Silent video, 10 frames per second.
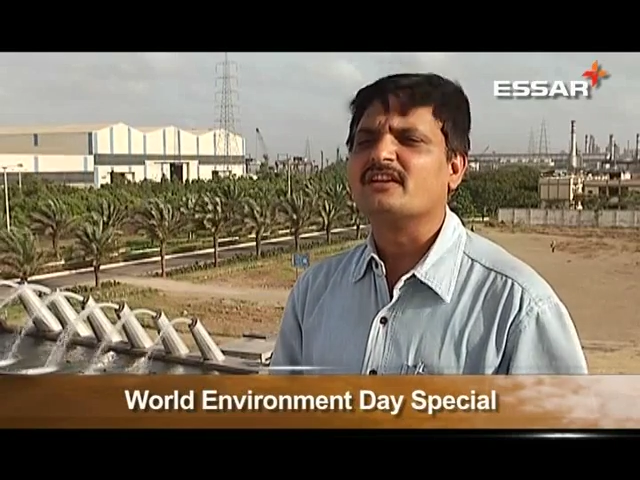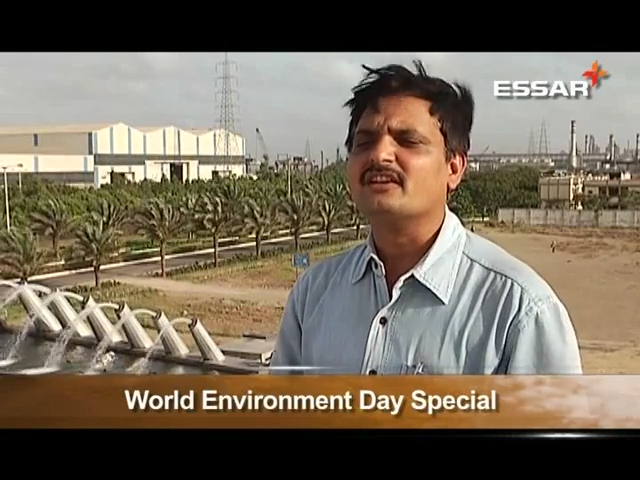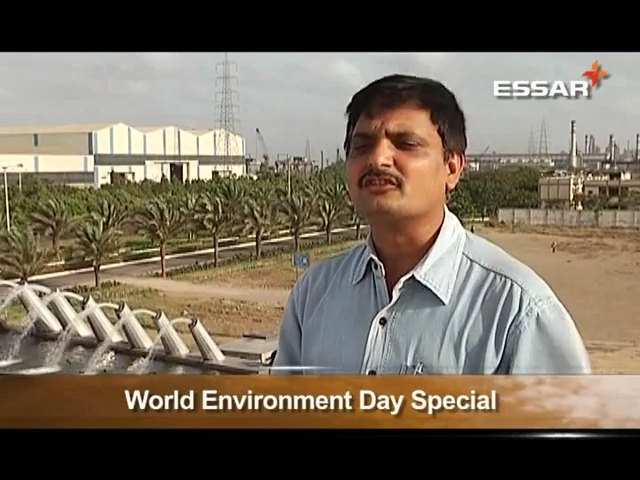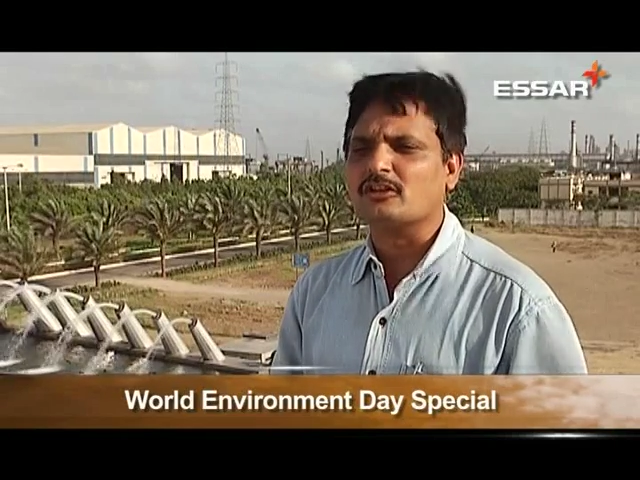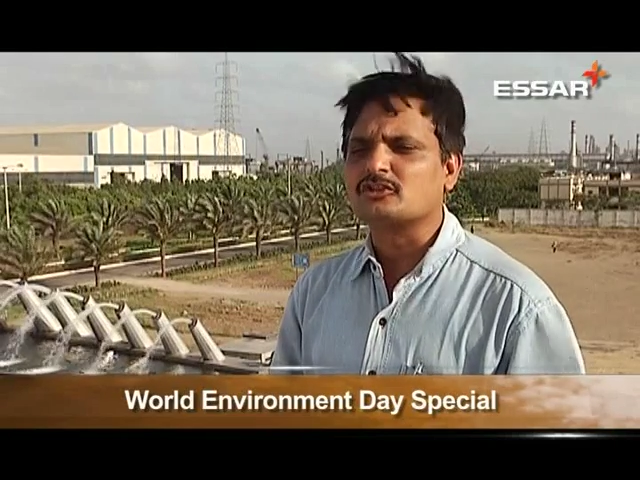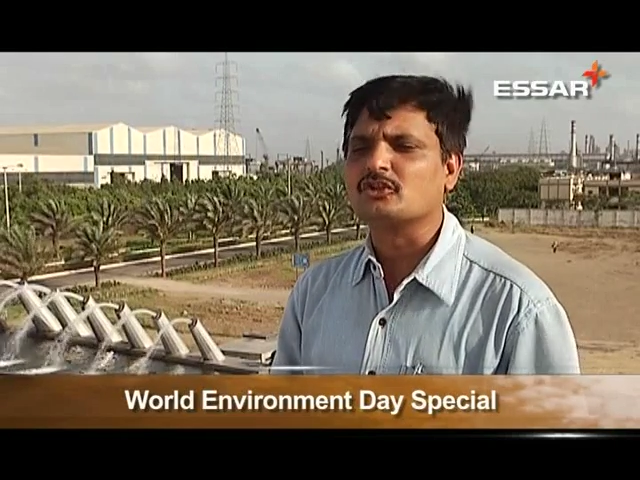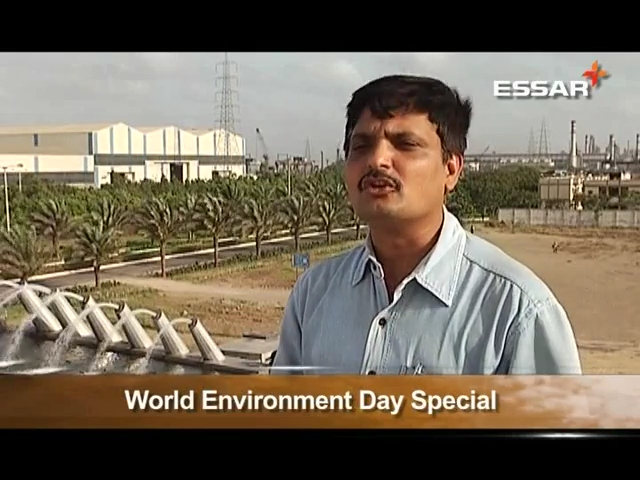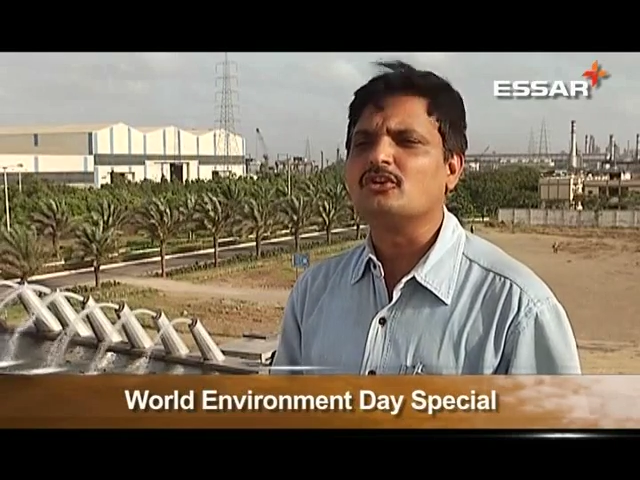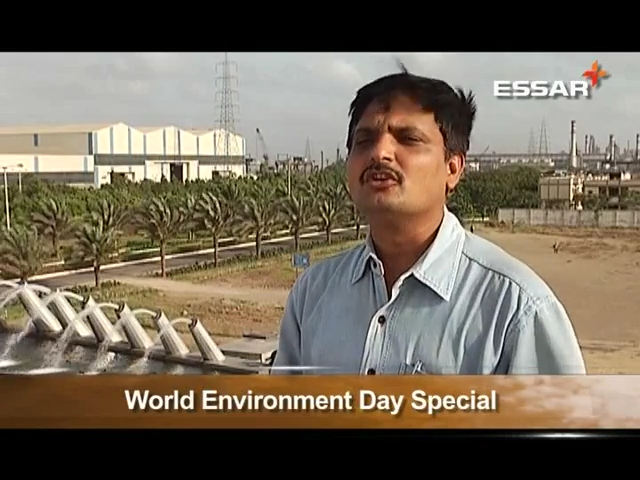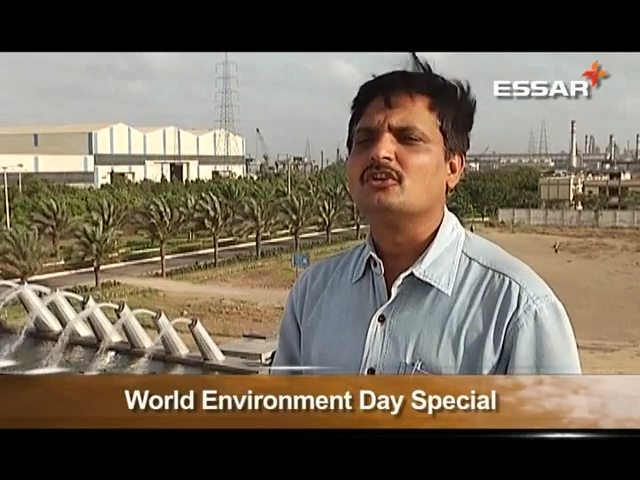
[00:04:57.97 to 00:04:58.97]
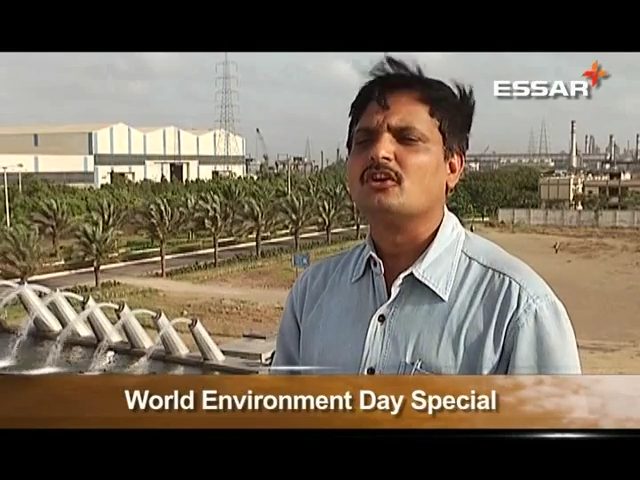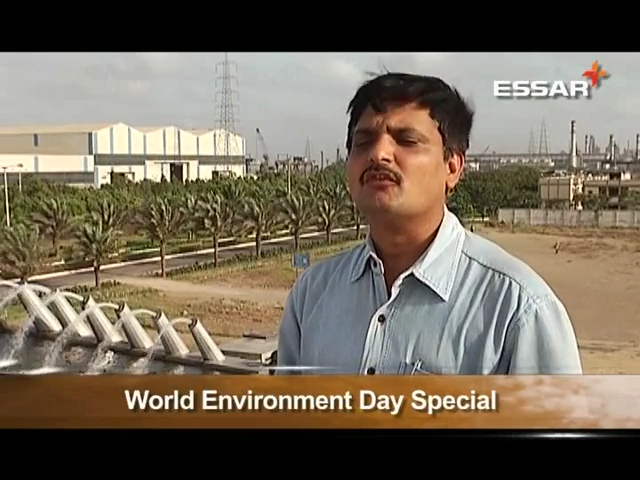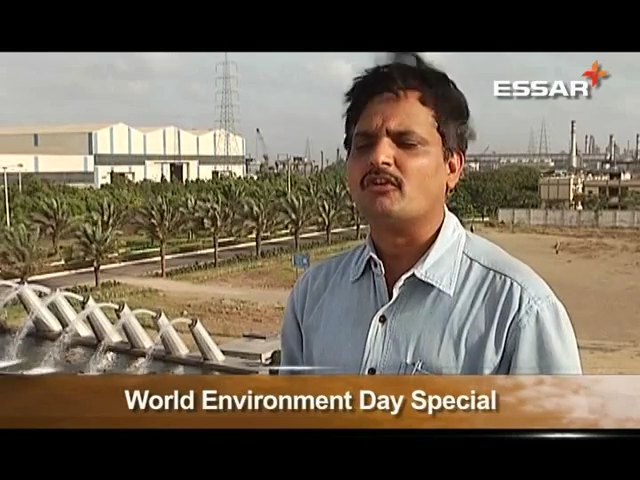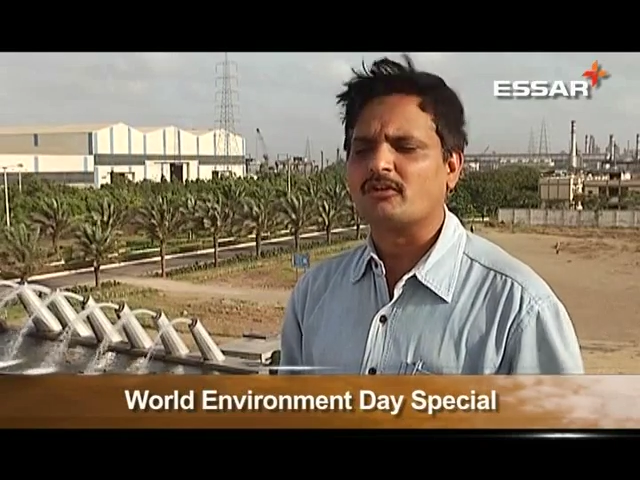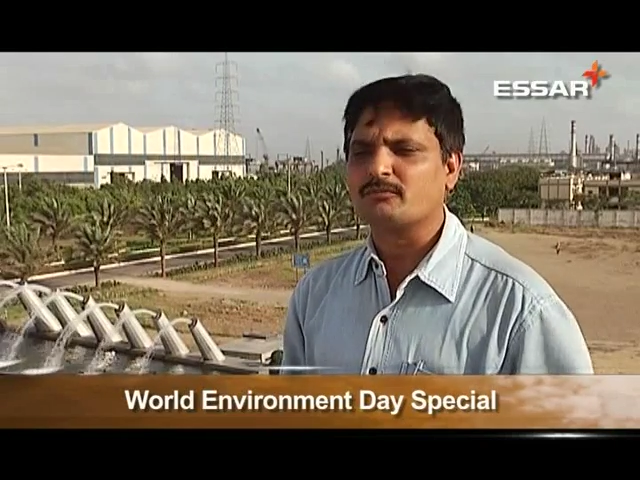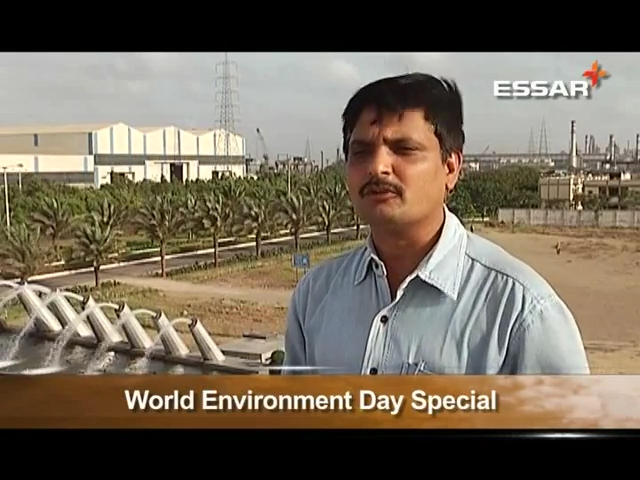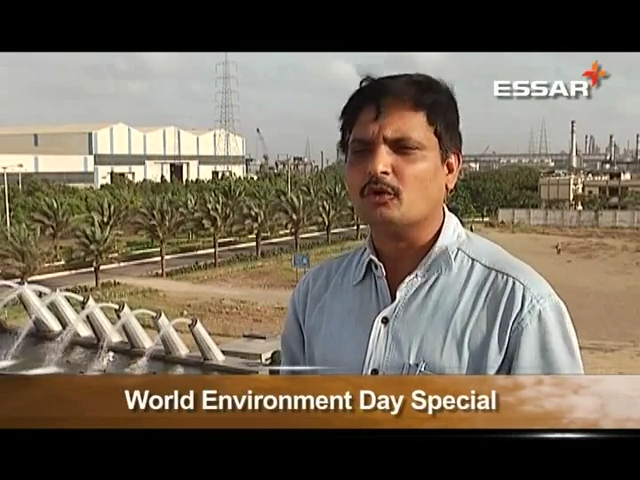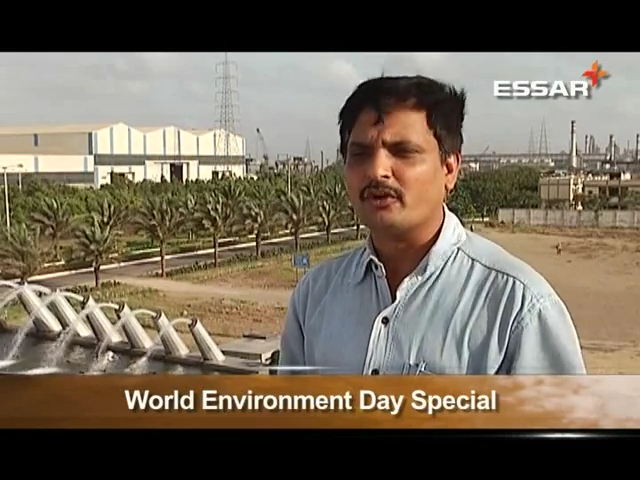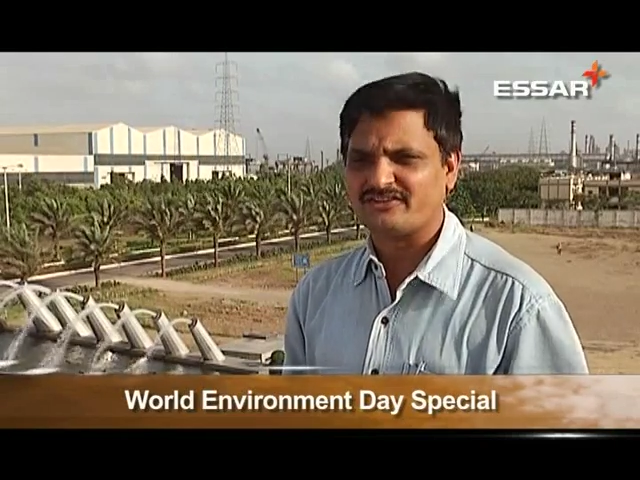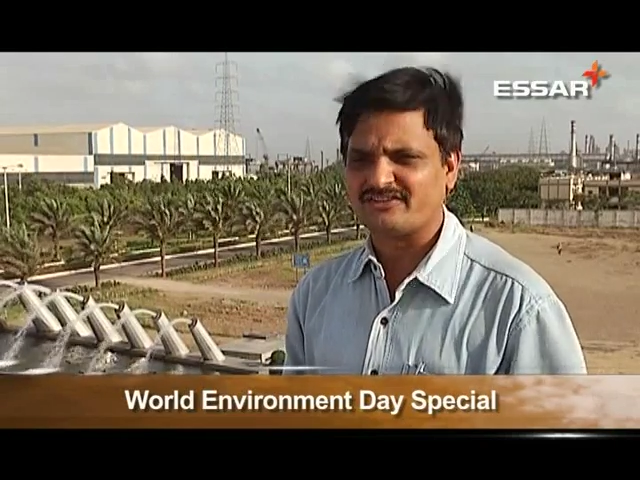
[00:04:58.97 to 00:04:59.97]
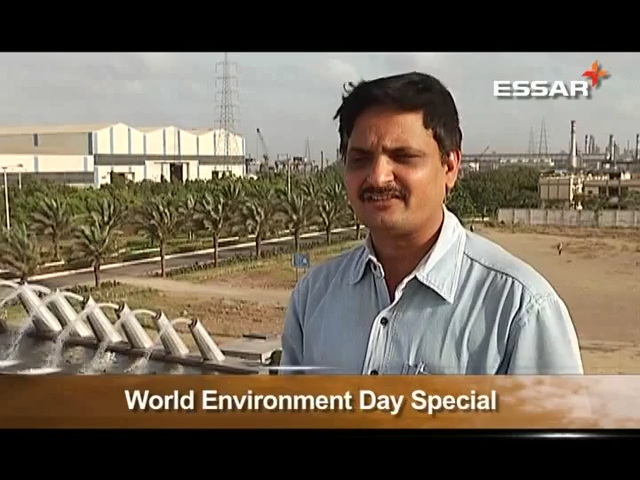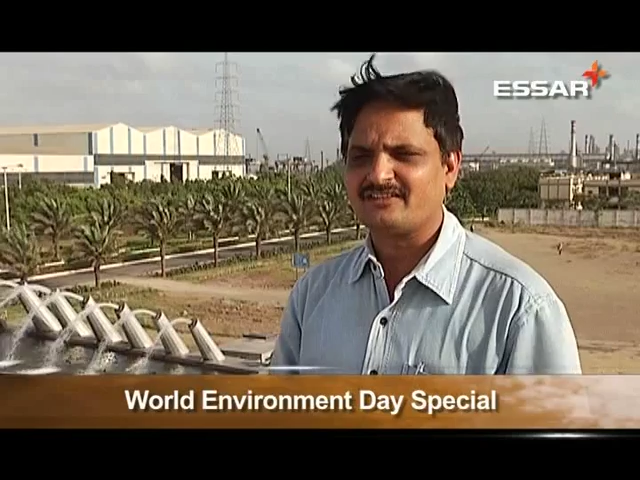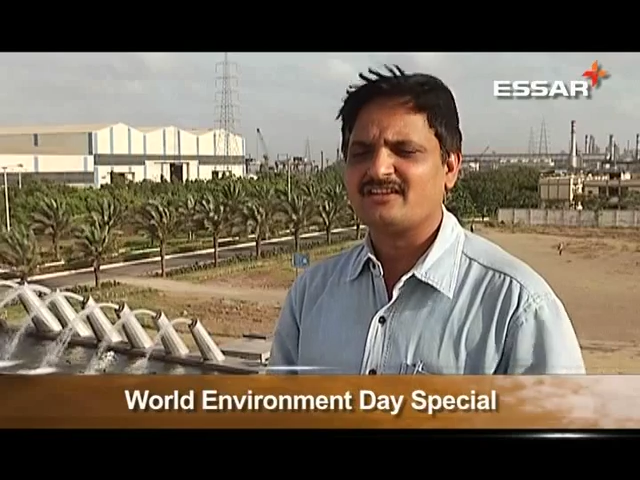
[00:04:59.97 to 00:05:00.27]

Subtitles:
is also one of the lowest.